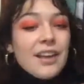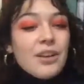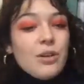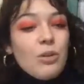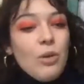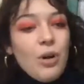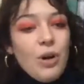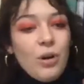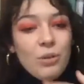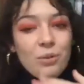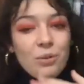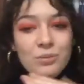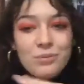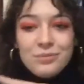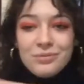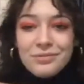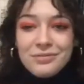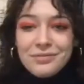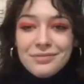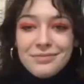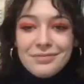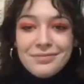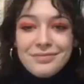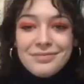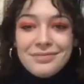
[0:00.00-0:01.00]
whoa,
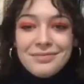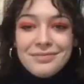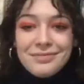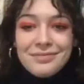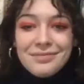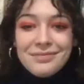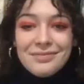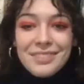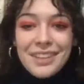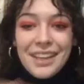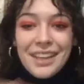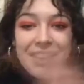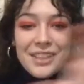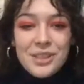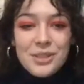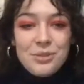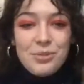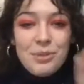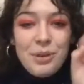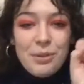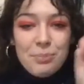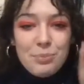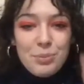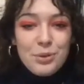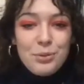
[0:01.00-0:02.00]
it just
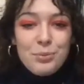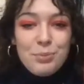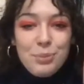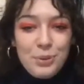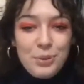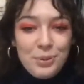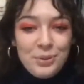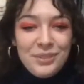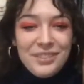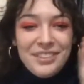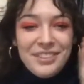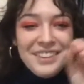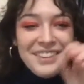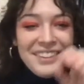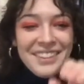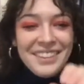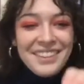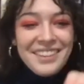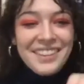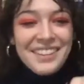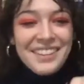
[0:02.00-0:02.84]
went the